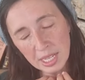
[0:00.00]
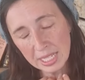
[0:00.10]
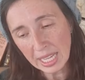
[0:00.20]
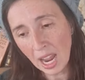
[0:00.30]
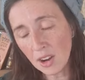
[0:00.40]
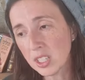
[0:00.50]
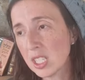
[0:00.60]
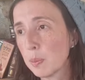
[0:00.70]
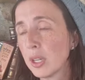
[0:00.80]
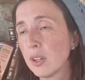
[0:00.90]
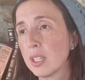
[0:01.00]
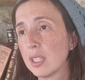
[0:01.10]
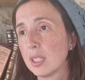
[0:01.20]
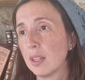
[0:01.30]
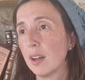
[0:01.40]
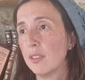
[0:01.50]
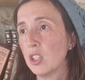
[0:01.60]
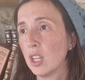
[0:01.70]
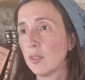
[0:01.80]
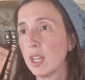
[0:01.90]
and to carry the spirits of the
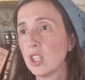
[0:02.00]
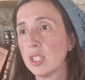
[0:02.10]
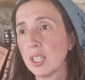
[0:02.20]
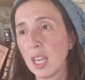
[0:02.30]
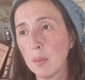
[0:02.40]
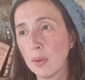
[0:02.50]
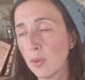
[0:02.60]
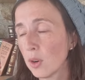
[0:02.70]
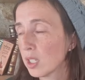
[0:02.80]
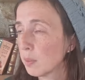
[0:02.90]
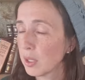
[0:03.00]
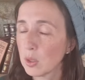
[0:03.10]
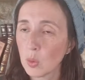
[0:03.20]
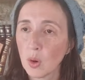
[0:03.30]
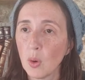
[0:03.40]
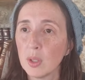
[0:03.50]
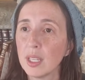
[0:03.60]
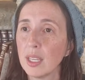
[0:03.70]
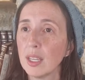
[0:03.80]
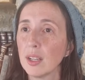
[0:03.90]
generations that came before us, because we're
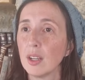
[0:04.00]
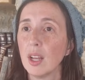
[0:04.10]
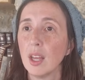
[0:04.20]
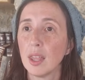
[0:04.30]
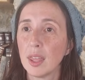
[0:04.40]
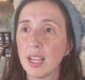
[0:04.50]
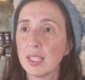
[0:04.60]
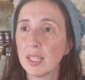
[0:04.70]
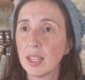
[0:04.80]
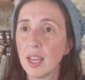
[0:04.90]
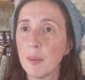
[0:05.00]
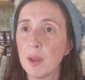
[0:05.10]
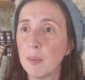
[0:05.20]
only here thanks to them.